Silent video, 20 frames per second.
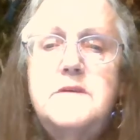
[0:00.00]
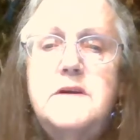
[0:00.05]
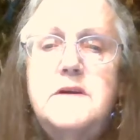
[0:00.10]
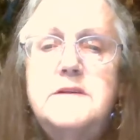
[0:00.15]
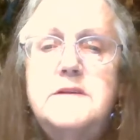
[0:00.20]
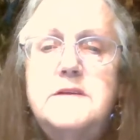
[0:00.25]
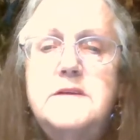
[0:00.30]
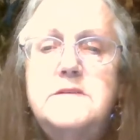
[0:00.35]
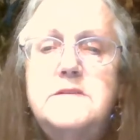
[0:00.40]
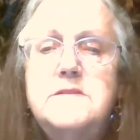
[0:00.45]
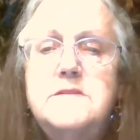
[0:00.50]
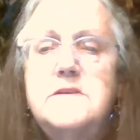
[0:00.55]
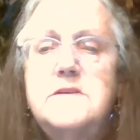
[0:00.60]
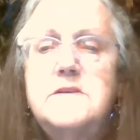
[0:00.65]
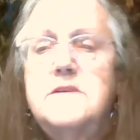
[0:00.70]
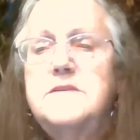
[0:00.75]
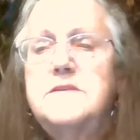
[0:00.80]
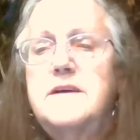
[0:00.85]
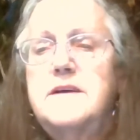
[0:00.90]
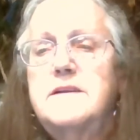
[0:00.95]
right, this is
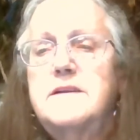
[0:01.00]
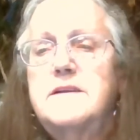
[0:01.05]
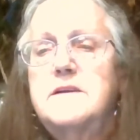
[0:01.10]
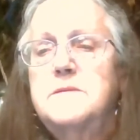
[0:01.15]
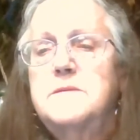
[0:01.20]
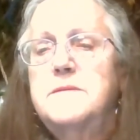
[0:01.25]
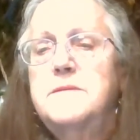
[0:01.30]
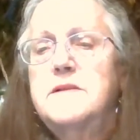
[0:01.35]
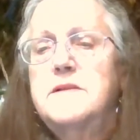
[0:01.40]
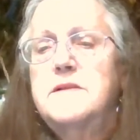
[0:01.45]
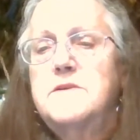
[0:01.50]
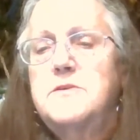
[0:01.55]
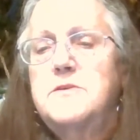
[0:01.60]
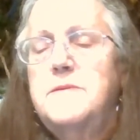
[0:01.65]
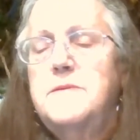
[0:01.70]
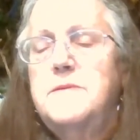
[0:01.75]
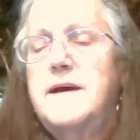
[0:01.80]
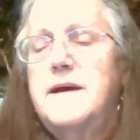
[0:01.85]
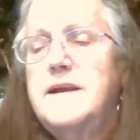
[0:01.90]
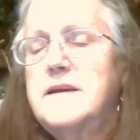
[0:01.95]
going to sound a little
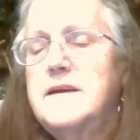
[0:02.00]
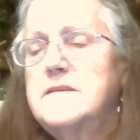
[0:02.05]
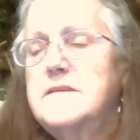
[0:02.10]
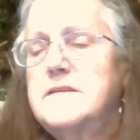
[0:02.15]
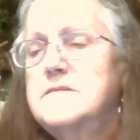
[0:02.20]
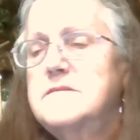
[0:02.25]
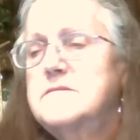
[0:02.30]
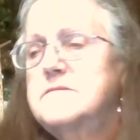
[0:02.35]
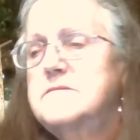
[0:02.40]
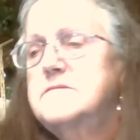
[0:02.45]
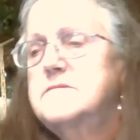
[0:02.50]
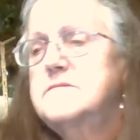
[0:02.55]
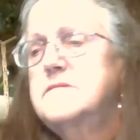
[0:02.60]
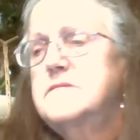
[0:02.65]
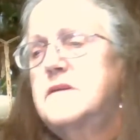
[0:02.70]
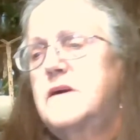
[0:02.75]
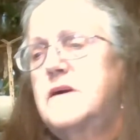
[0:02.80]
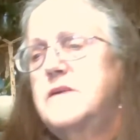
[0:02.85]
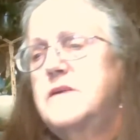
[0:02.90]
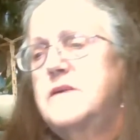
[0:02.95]
melodramatic,
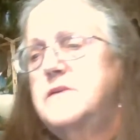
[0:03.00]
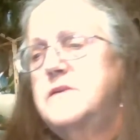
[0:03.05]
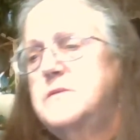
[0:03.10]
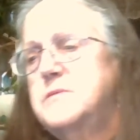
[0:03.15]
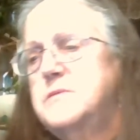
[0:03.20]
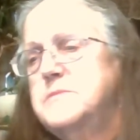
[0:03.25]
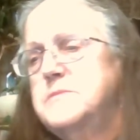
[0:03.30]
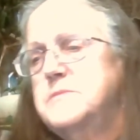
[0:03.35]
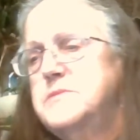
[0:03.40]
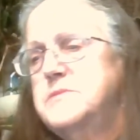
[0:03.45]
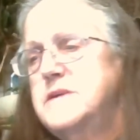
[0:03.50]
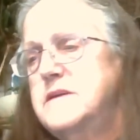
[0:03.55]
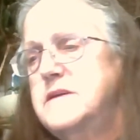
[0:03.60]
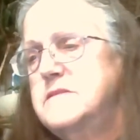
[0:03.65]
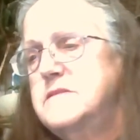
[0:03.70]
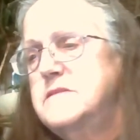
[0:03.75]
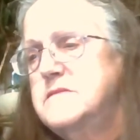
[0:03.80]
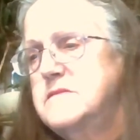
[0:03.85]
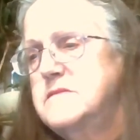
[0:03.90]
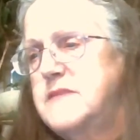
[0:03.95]
Arthur, but
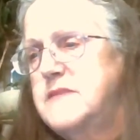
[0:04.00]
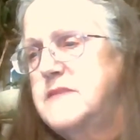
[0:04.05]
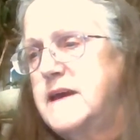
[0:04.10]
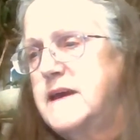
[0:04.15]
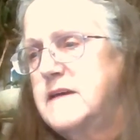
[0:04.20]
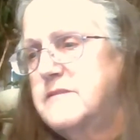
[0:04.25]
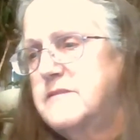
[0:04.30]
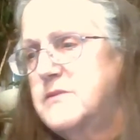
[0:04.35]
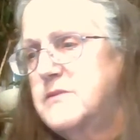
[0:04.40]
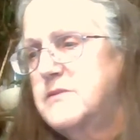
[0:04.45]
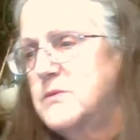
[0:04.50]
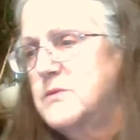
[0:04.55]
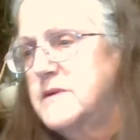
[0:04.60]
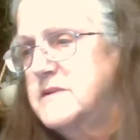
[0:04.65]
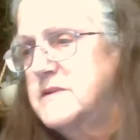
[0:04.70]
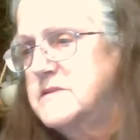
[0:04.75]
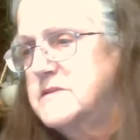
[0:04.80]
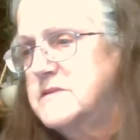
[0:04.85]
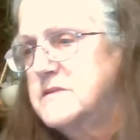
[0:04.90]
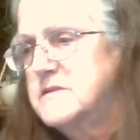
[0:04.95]
please take it for what
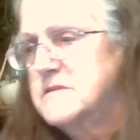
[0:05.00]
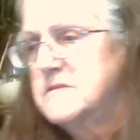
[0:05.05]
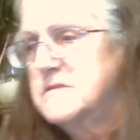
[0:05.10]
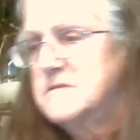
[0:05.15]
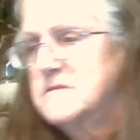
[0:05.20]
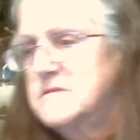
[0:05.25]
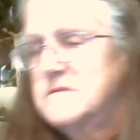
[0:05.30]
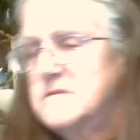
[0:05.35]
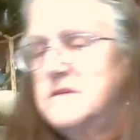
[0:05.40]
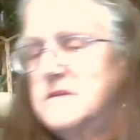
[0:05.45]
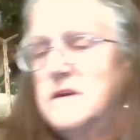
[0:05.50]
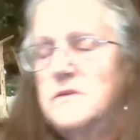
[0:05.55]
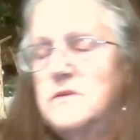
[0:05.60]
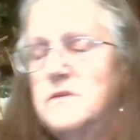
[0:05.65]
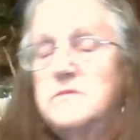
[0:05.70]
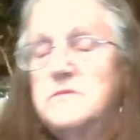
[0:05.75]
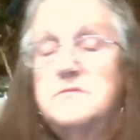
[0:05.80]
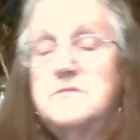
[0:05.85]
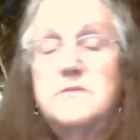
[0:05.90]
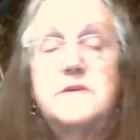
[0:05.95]
it's,
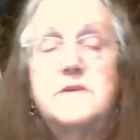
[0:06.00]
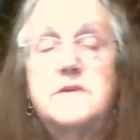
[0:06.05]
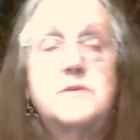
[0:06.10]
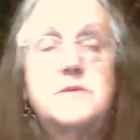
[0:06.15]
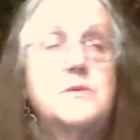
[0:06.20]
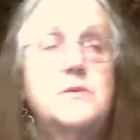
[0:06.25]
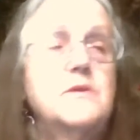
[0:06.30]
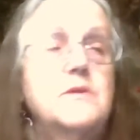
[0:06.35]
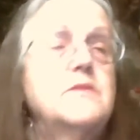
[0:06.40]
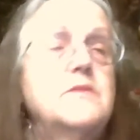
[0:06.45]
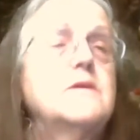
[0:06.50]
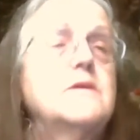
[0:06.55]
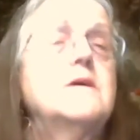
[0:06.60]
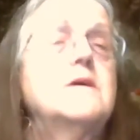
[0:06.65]
what it's worth.